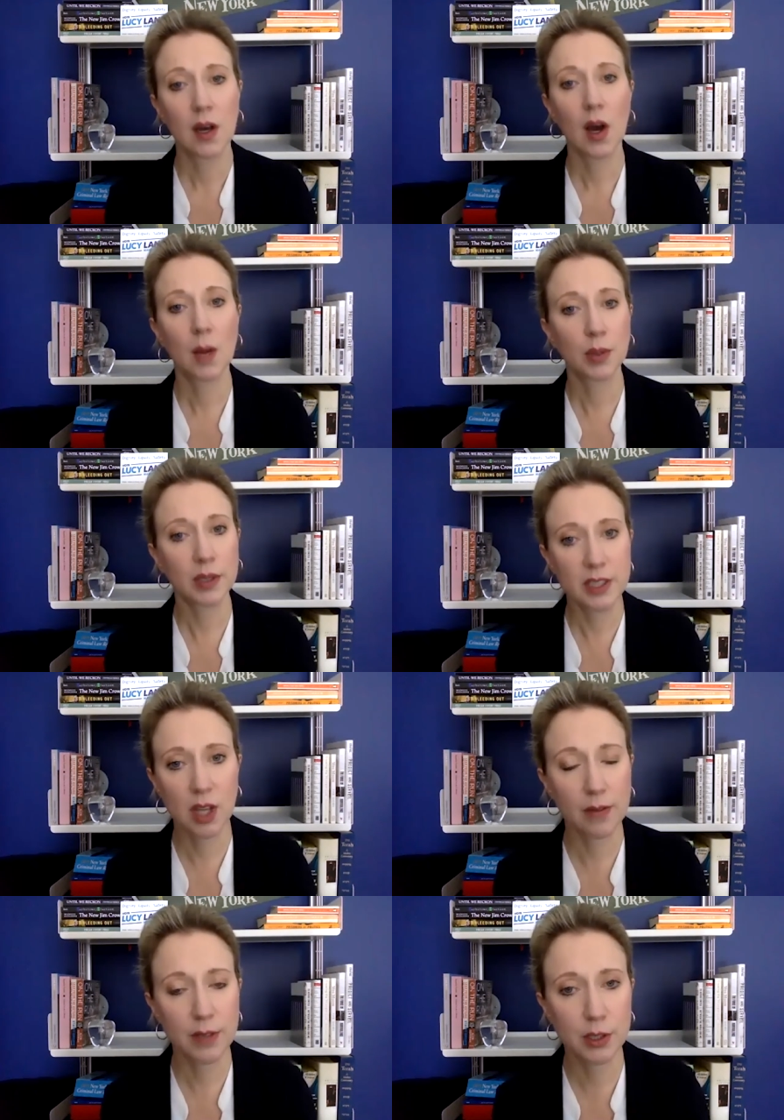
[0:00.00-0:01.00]
on police
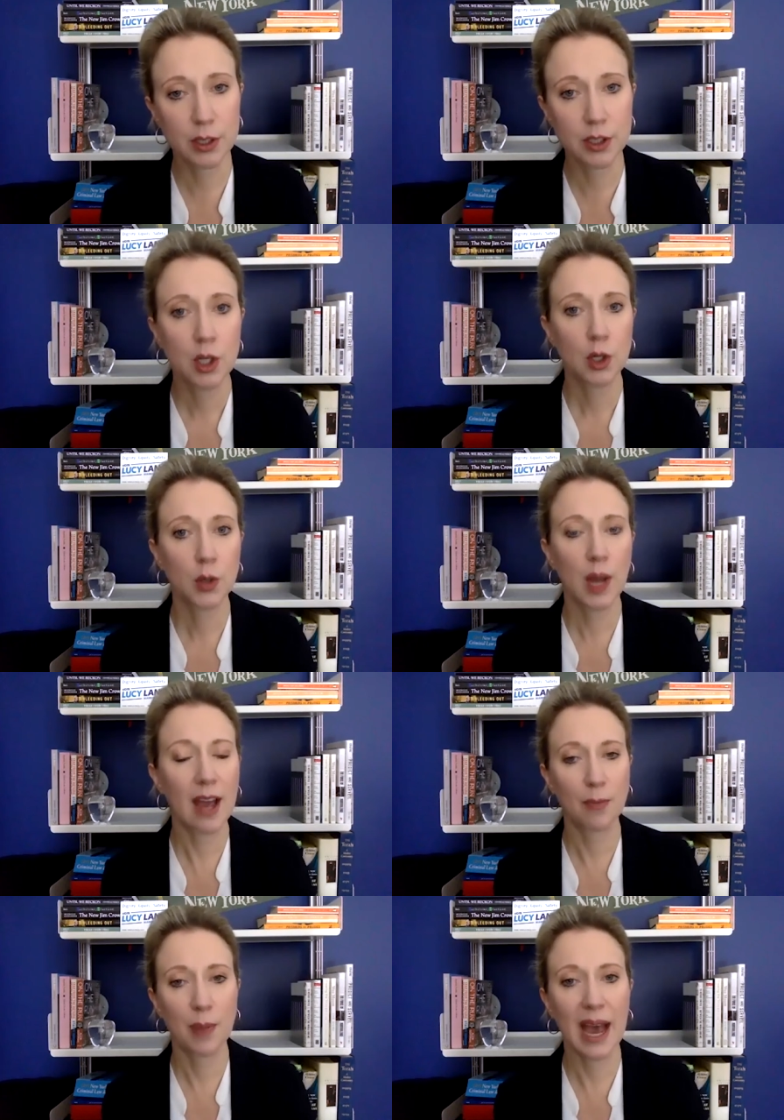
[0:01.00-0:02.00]
officers who
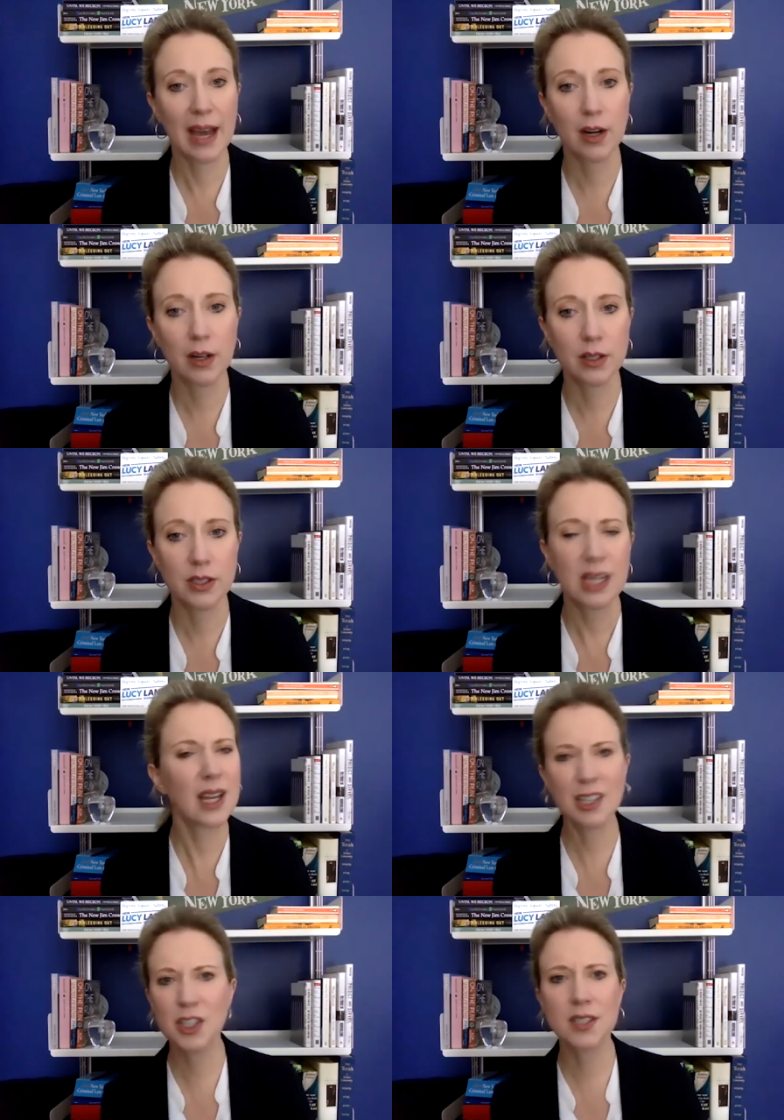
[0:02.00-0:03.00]
have patterns,
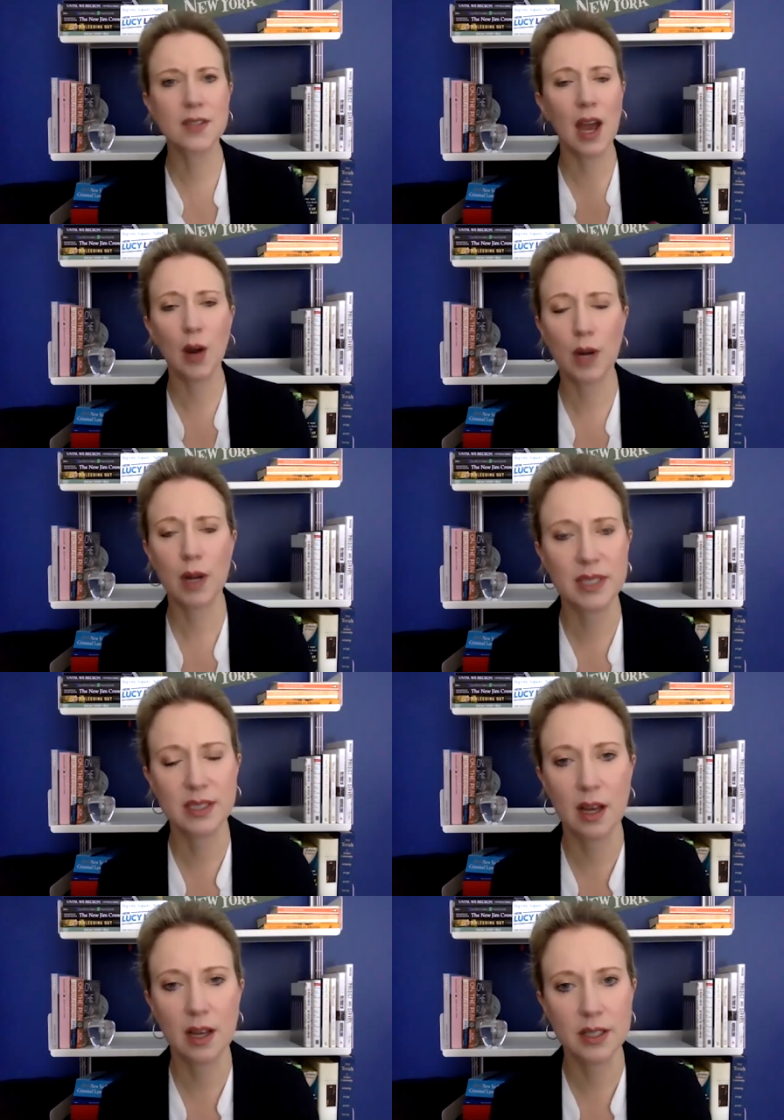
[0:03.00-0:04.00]
not just of outright
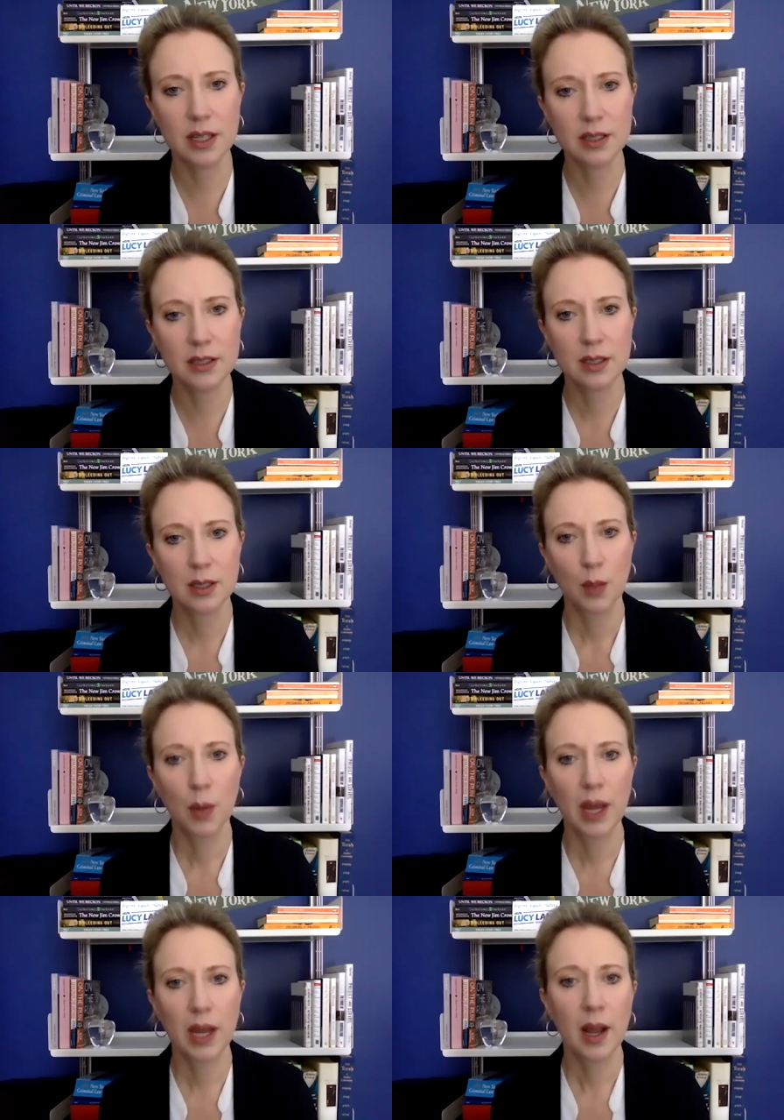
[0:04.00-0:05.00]
misconduct,
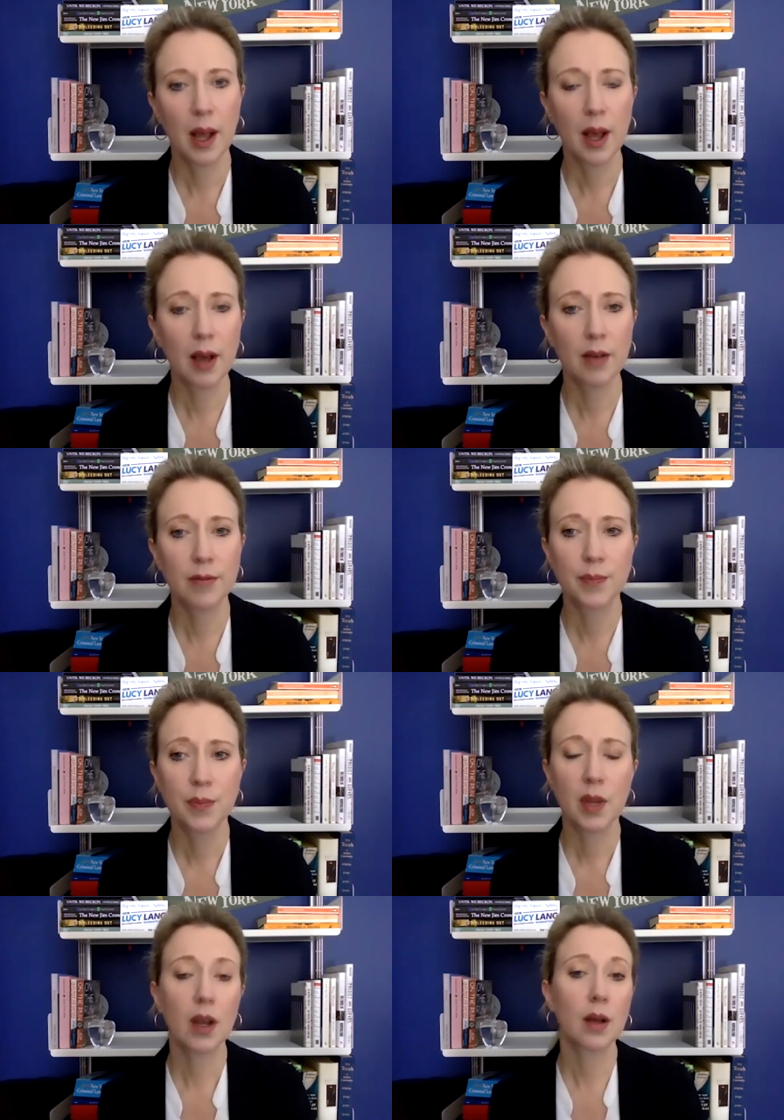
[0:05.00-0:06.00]
but of
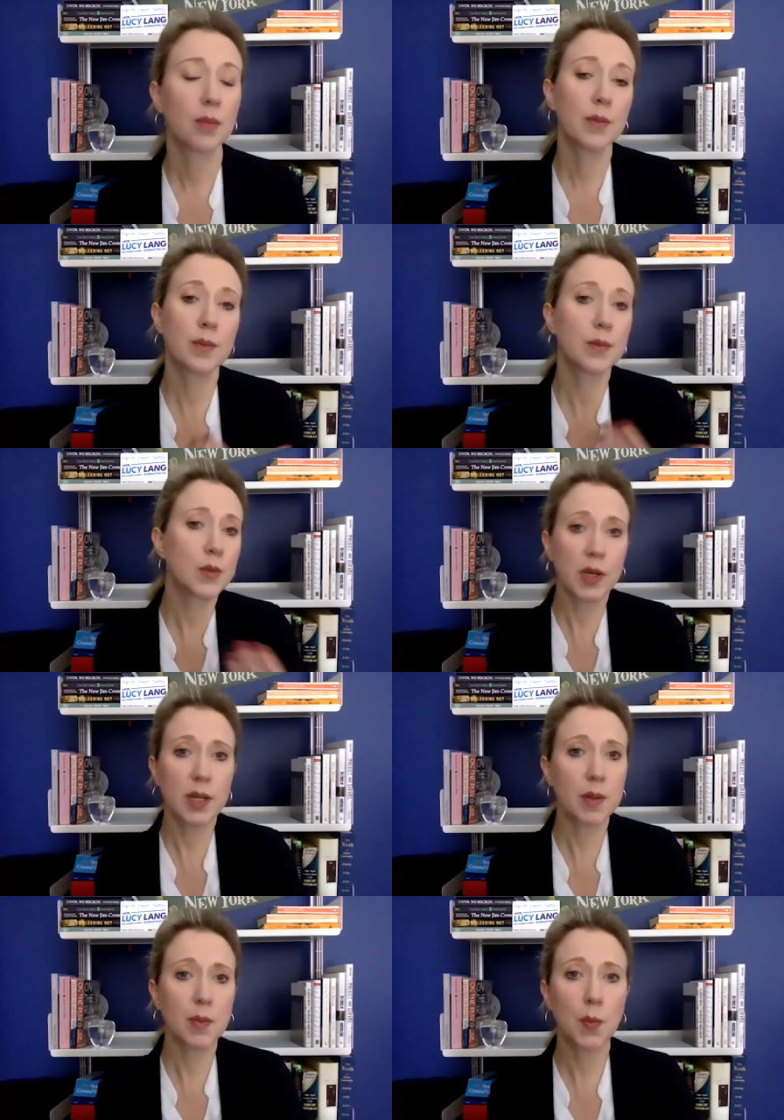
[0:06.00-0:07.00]

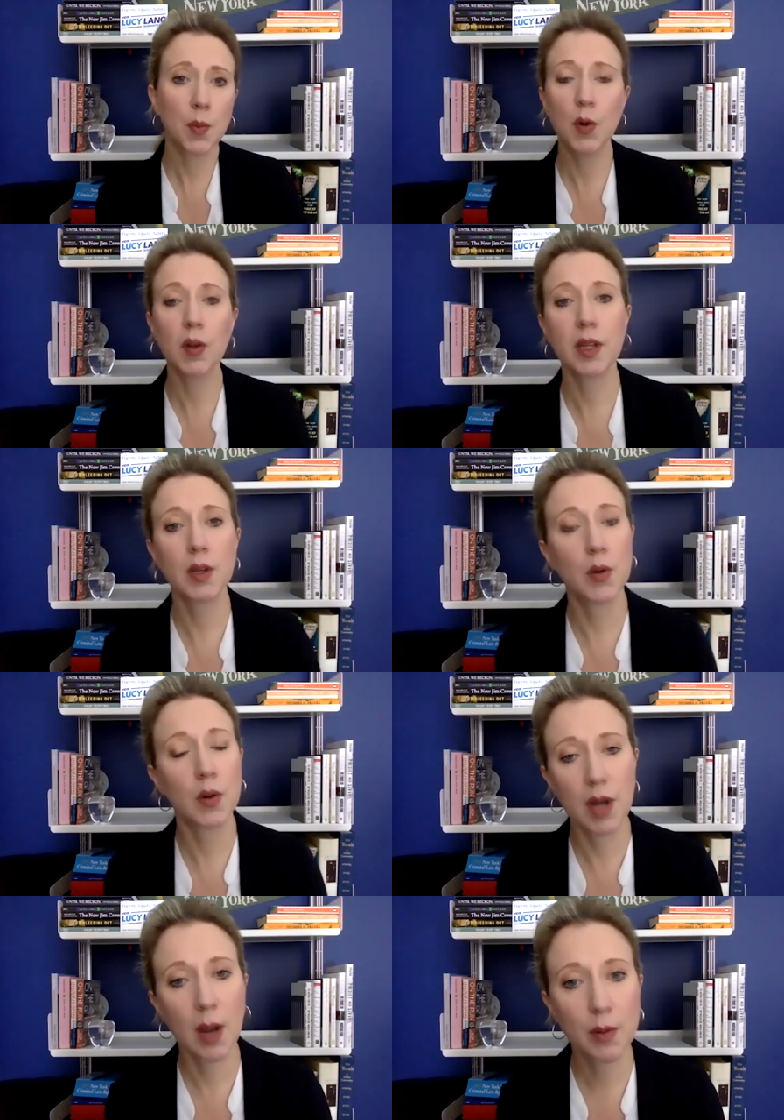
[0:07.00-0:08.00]
treating people poorly or
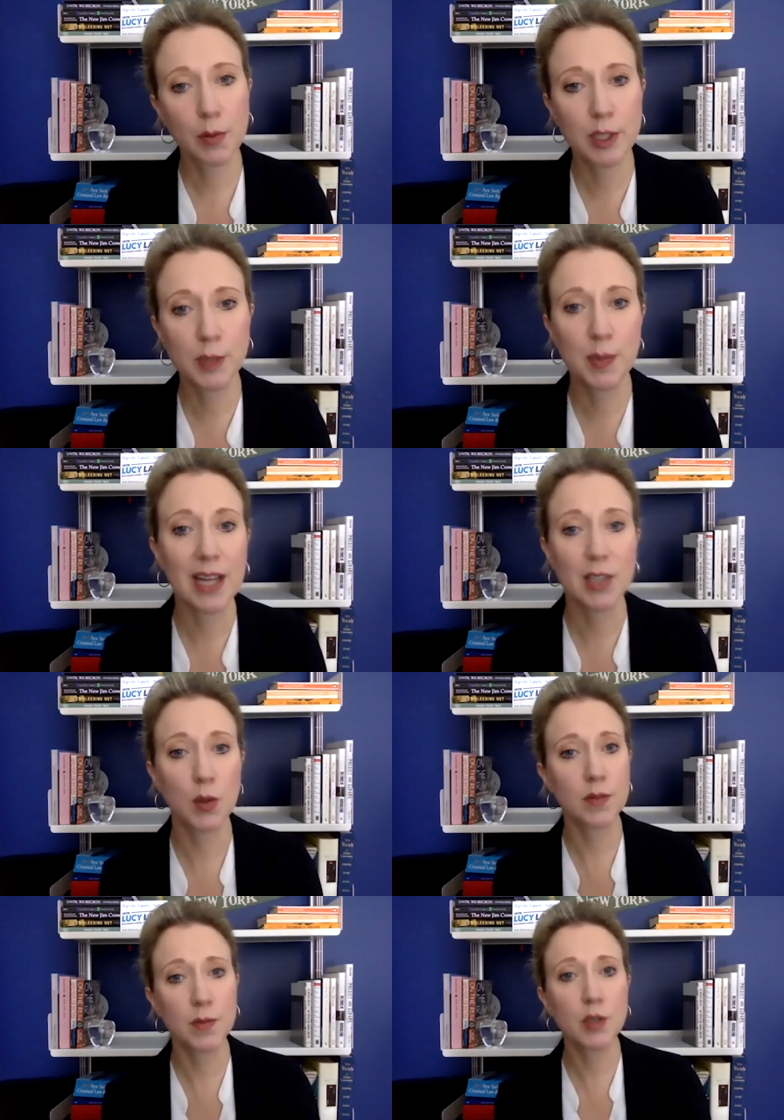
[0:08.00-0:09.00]
not with respect
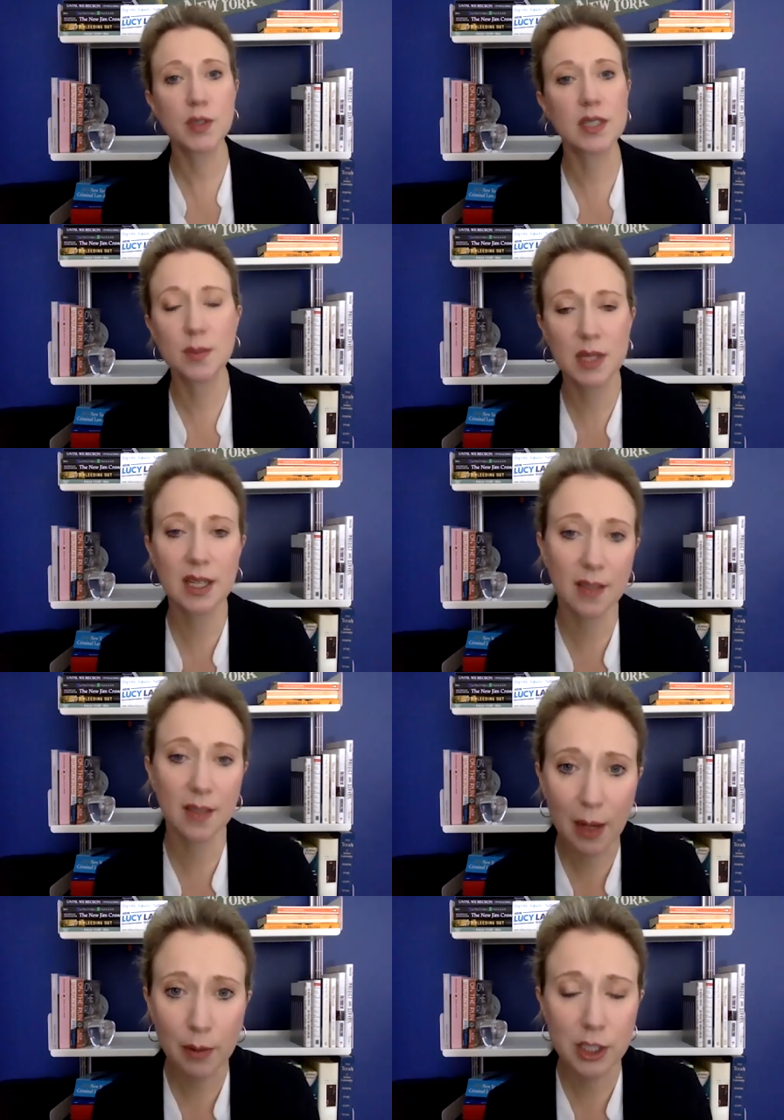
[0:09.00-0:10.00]
or of using demeaning
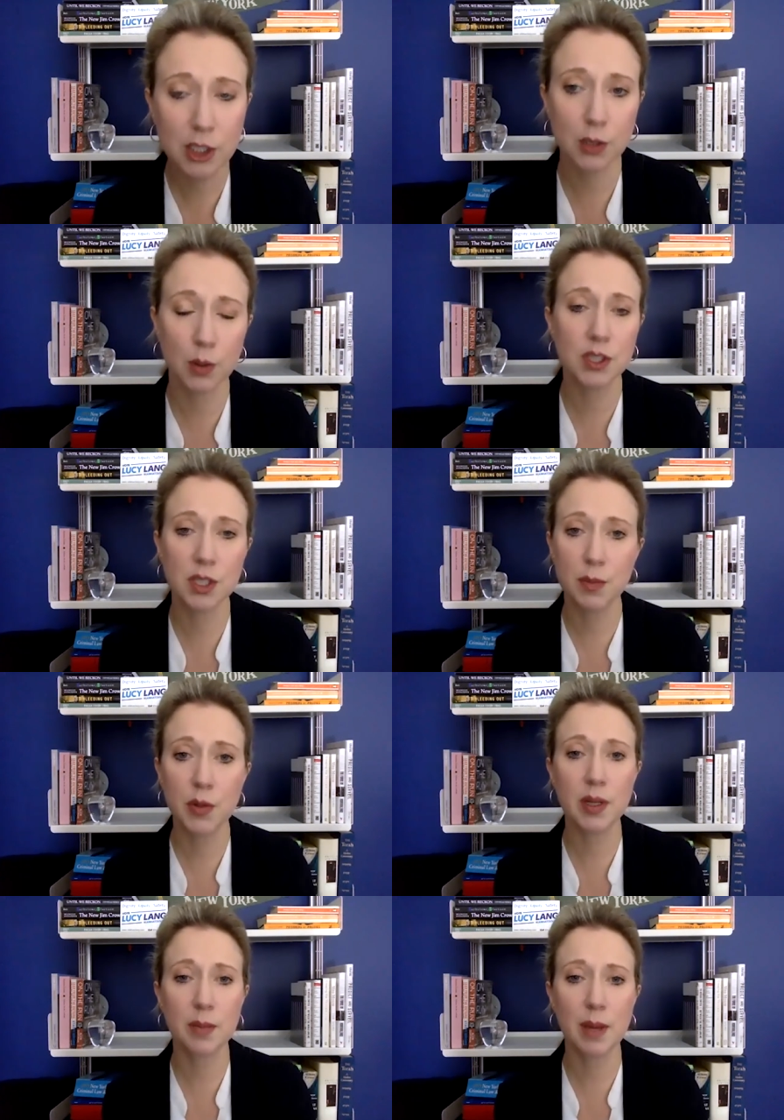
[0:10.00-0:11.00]
language towards
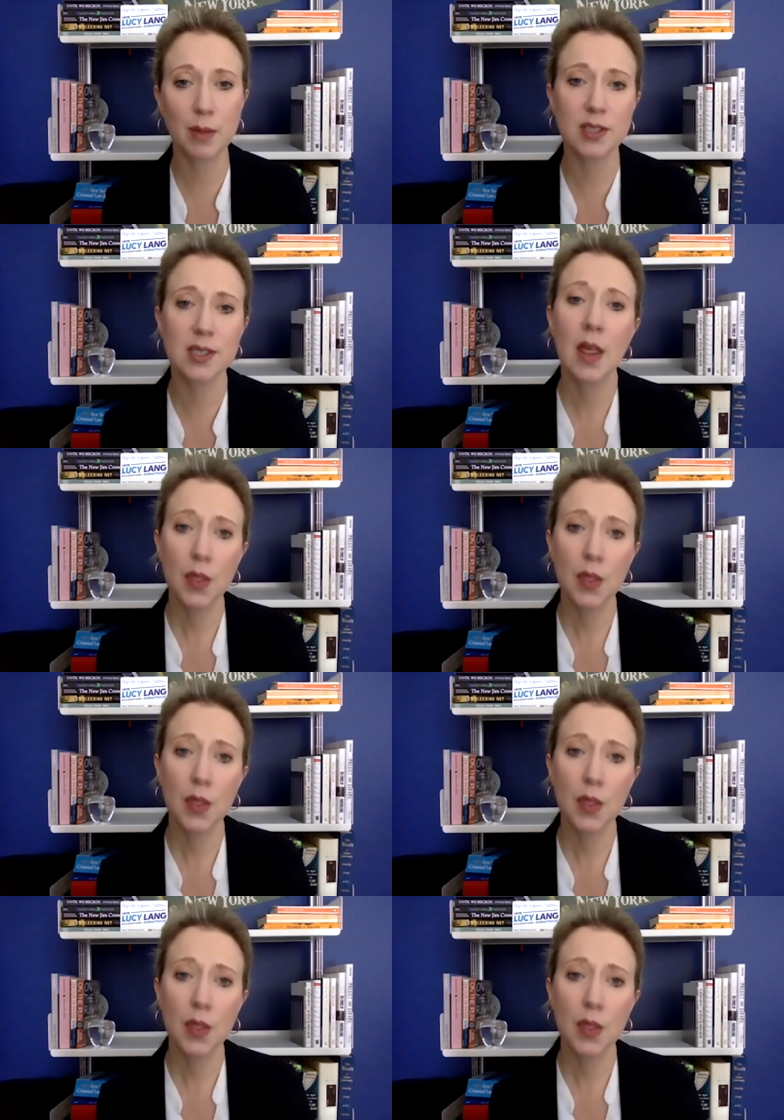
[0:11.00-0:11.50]
community members.